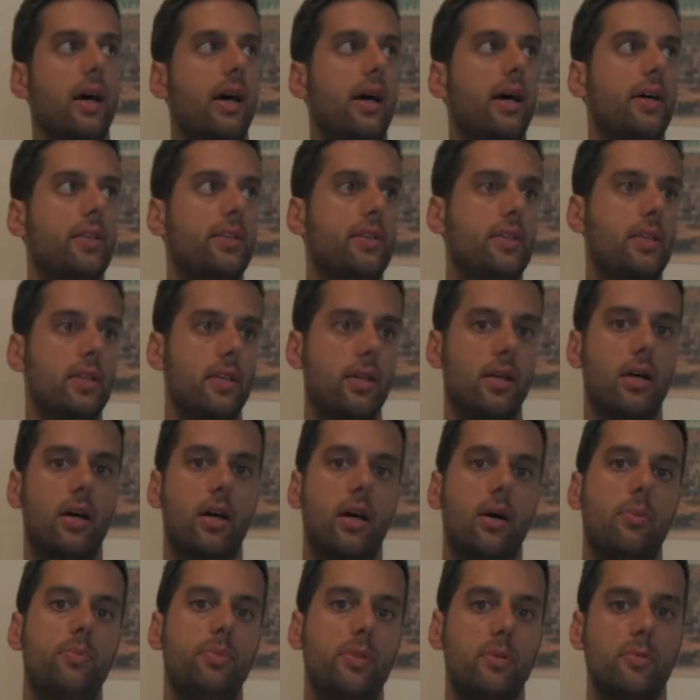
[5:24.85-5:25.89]
At the
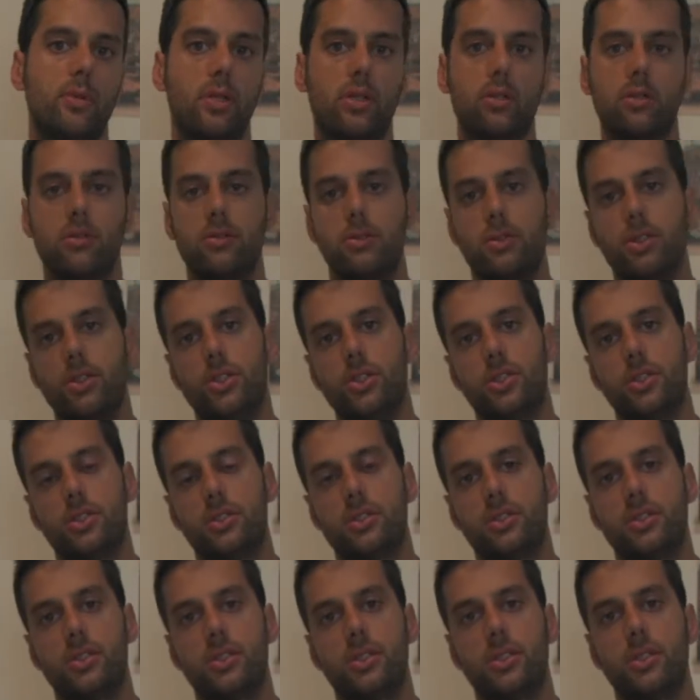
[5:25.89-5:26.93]
optimal
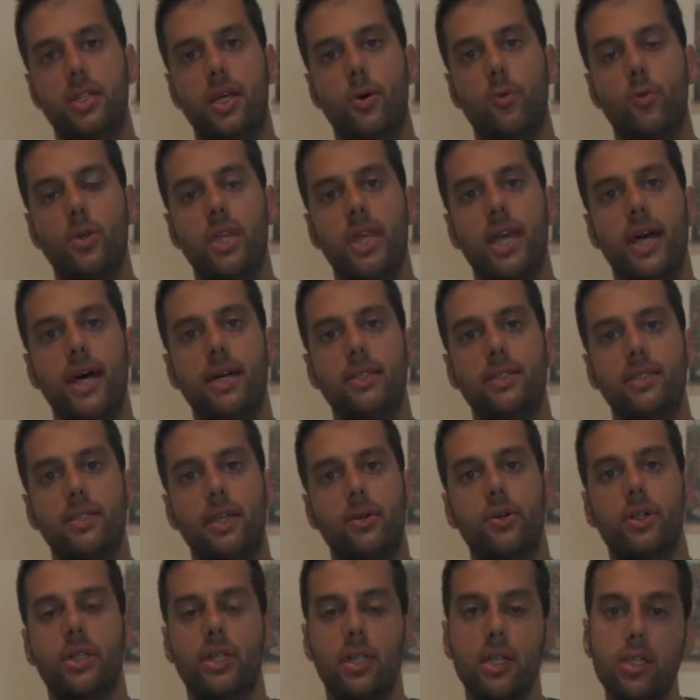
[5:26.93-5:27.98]
conditions that we had in
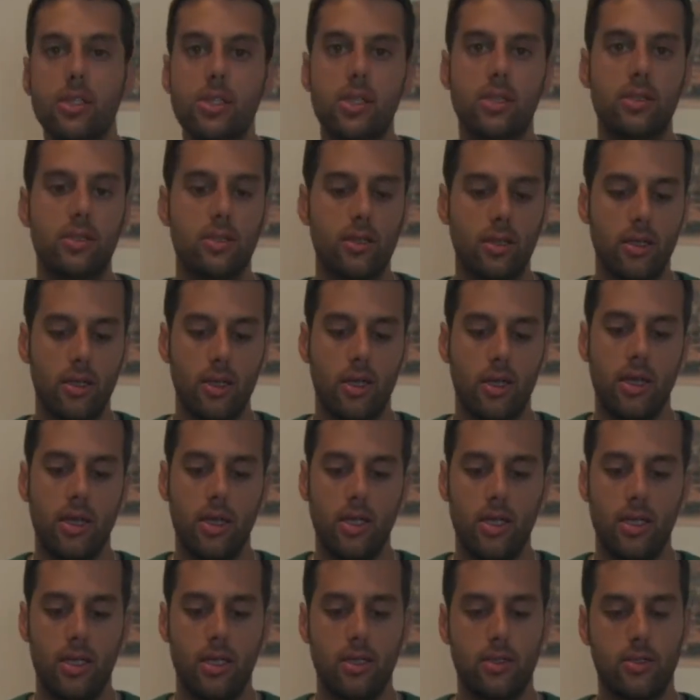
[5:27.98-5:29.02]
our kitchen,
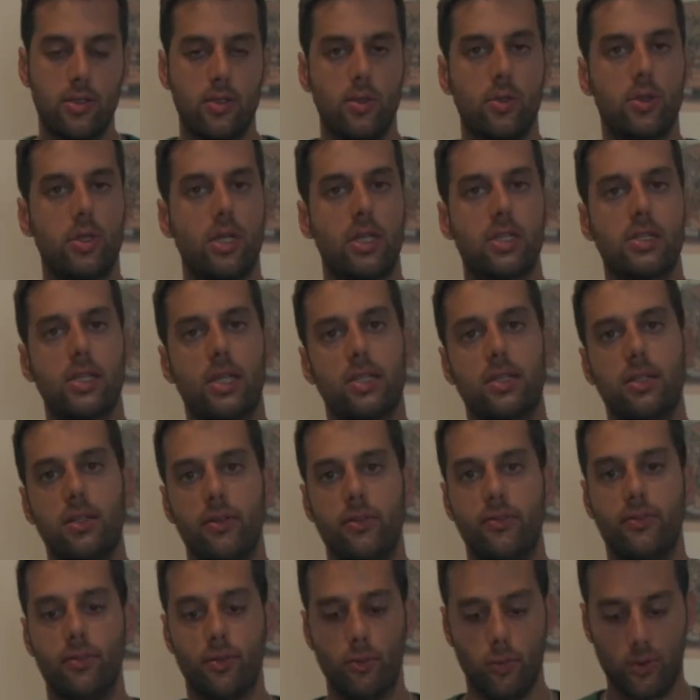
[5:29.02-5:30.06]
it took exactly
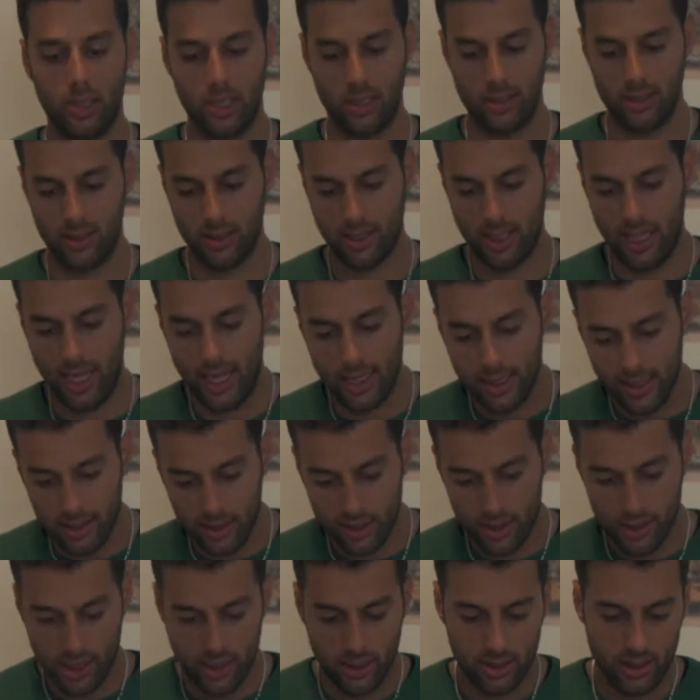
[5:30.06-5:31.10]
4 weeks. I
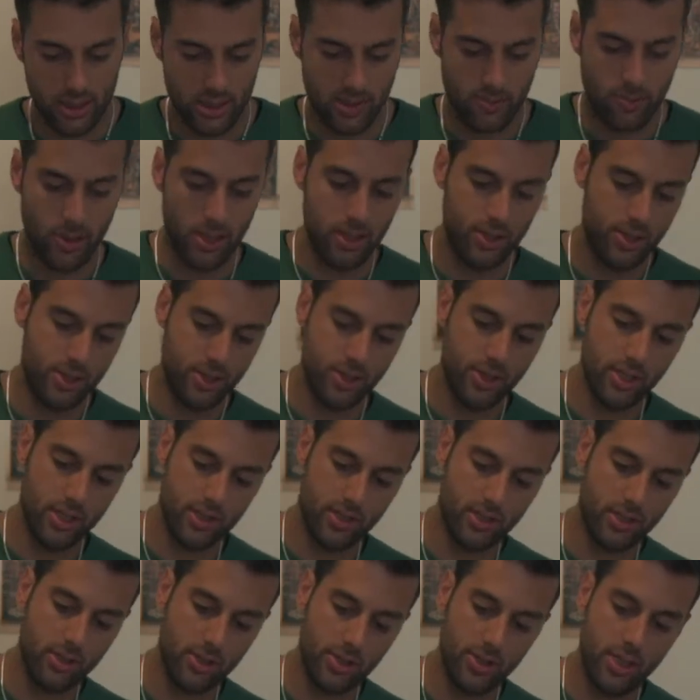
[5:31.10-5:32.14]
can check this by
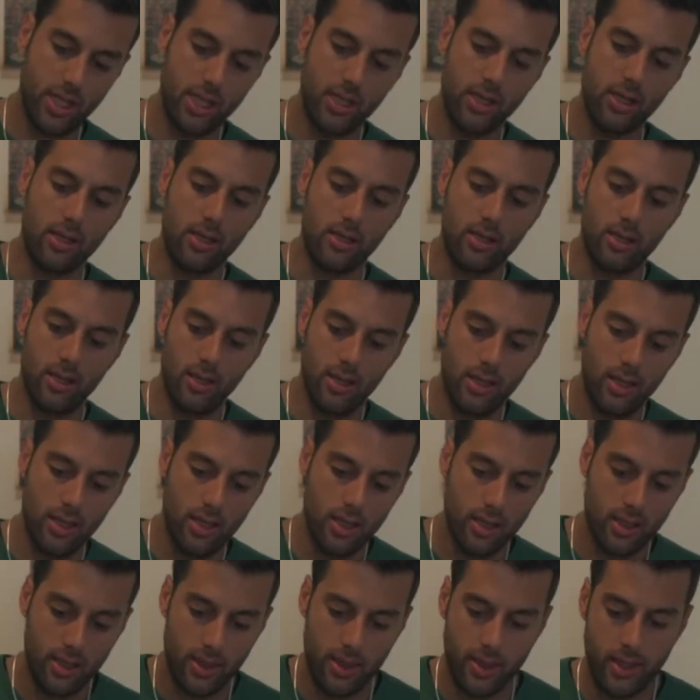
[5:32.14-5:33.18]
just shaking
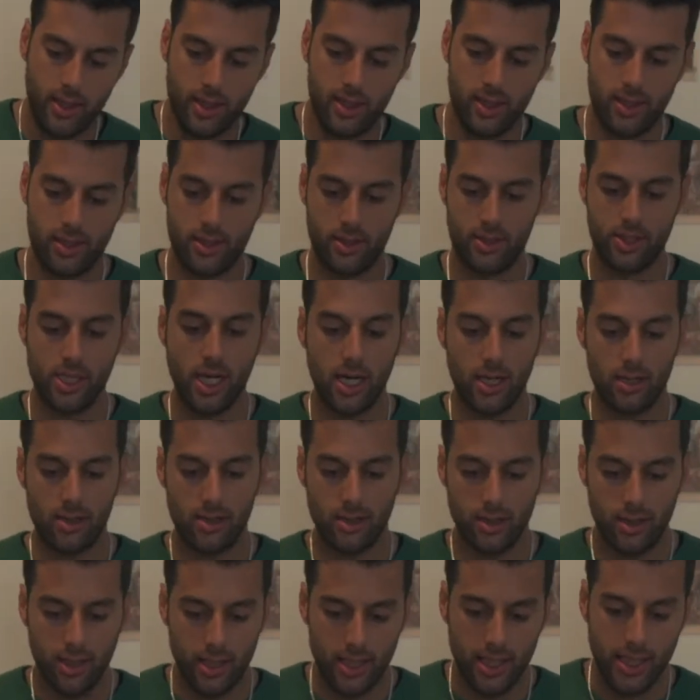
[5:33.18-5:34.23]
the jar,
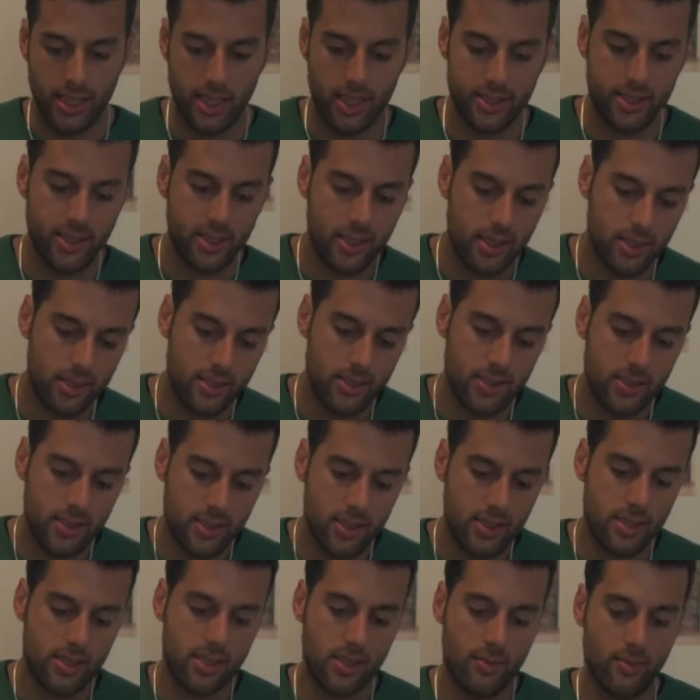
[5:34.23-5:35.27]
and I can
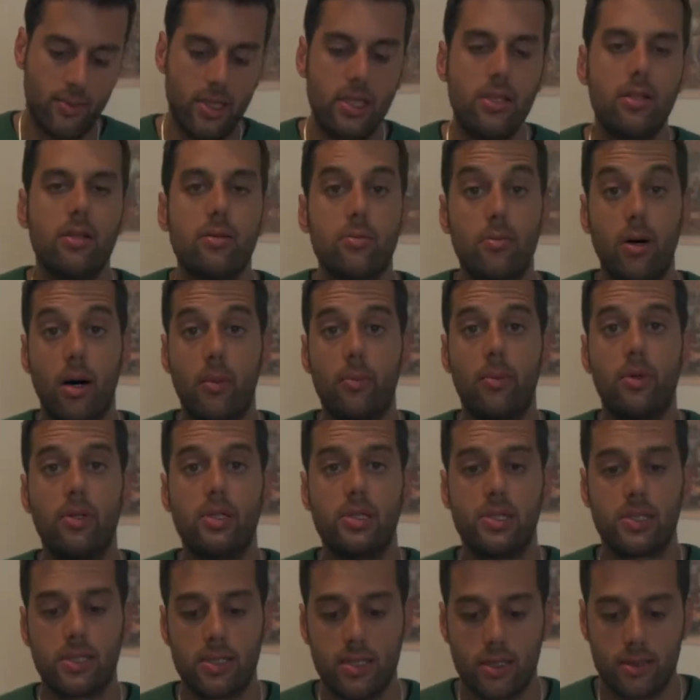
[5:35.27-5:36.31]
see some little
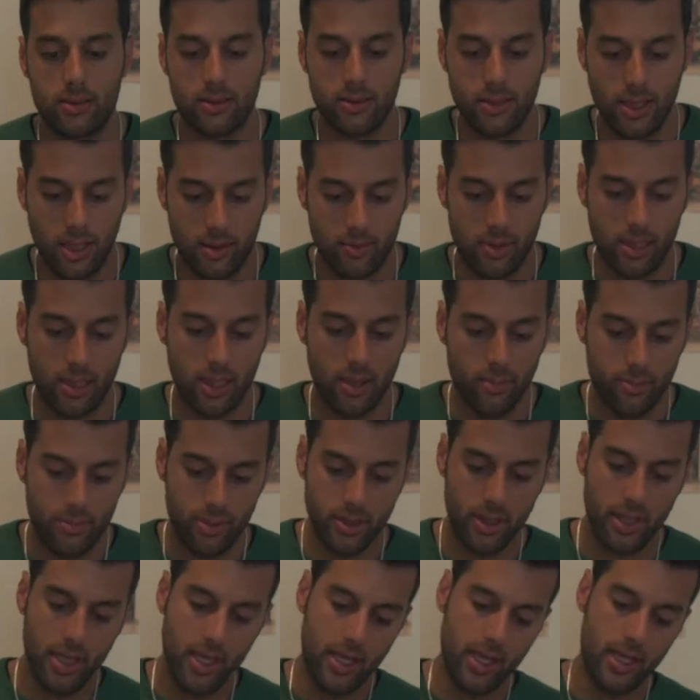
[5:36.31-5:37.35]
bubbles start coming up.
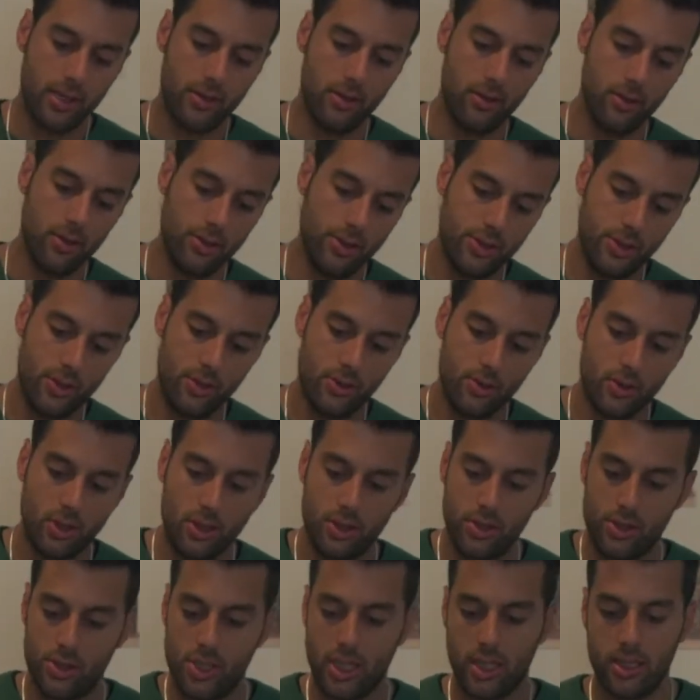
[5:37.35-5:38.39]
And also you
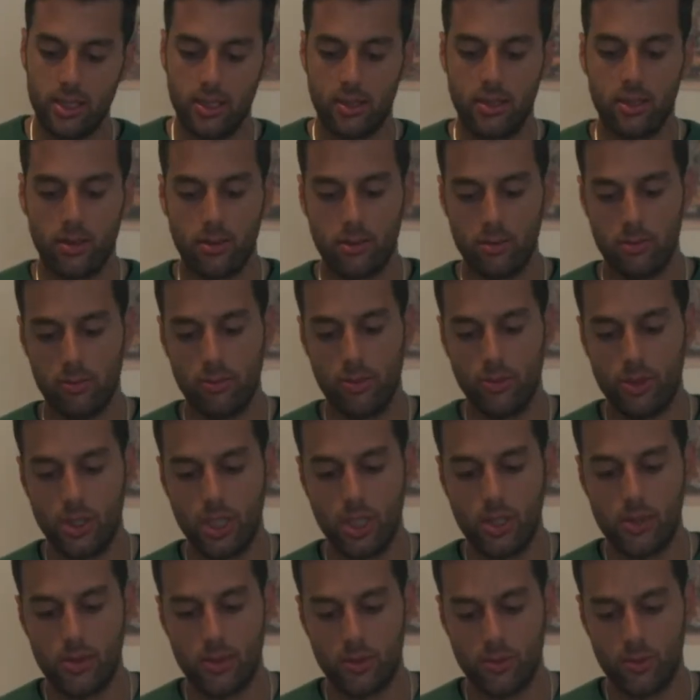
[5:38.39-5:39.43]
can check that the
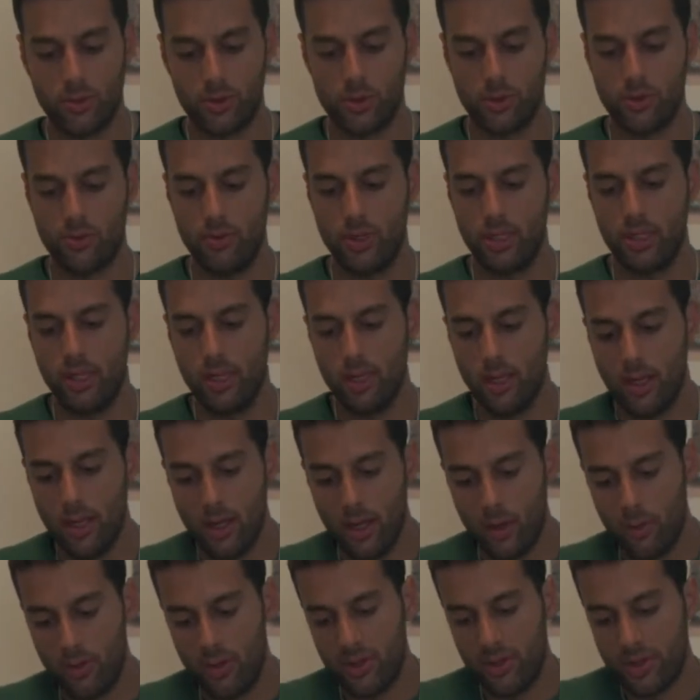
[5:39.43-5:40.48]
kombucha is almost ready
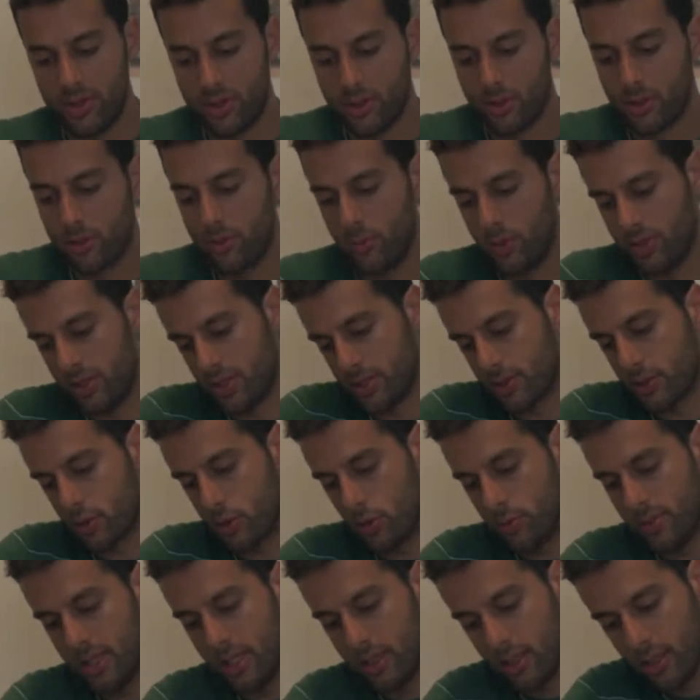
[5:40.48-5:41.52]
when the
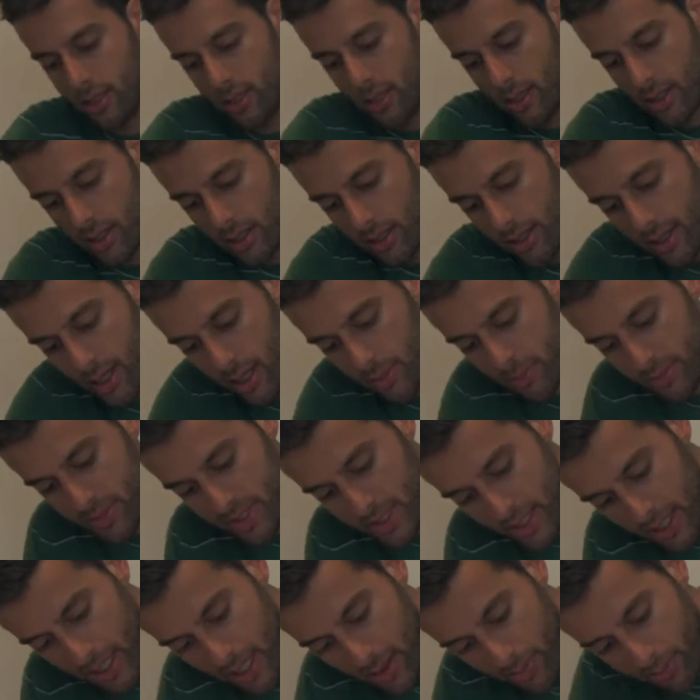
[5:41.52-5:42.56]
scoopy
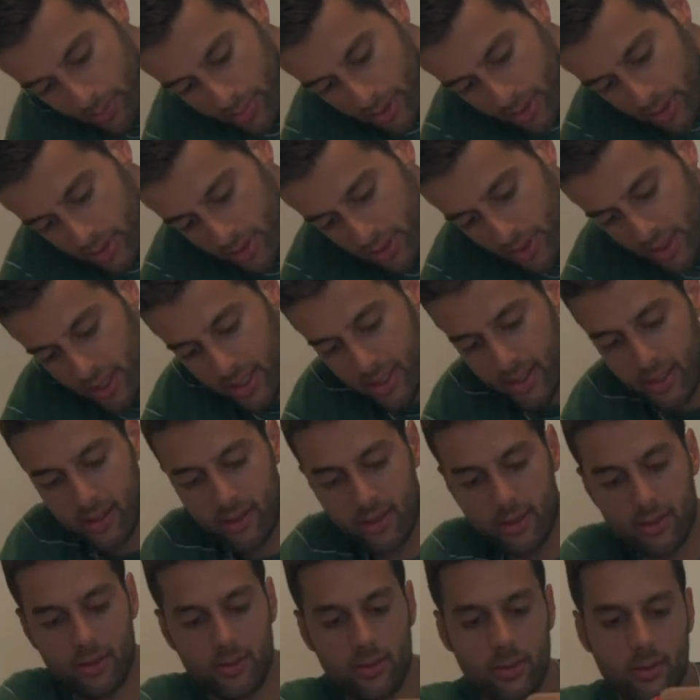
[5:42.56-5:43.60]
comes up here
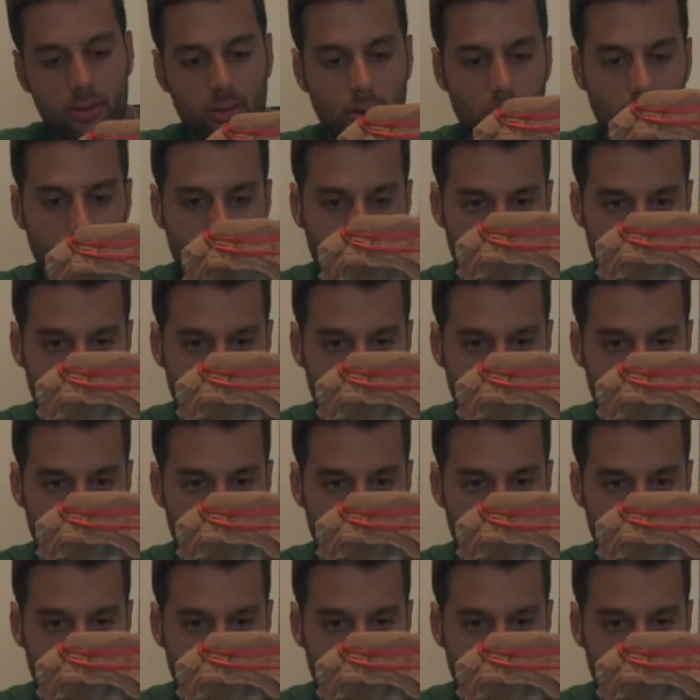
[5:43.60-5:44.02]
on the top,